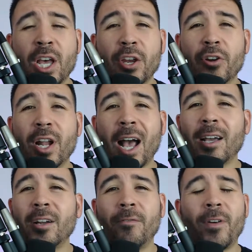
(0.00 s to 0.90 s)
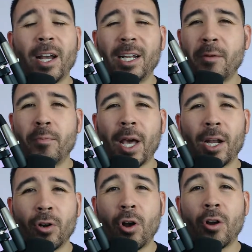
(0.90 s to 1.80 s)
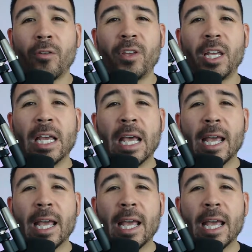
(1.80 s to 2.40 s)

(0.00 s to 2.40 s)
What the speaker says: You're not going to find a better RV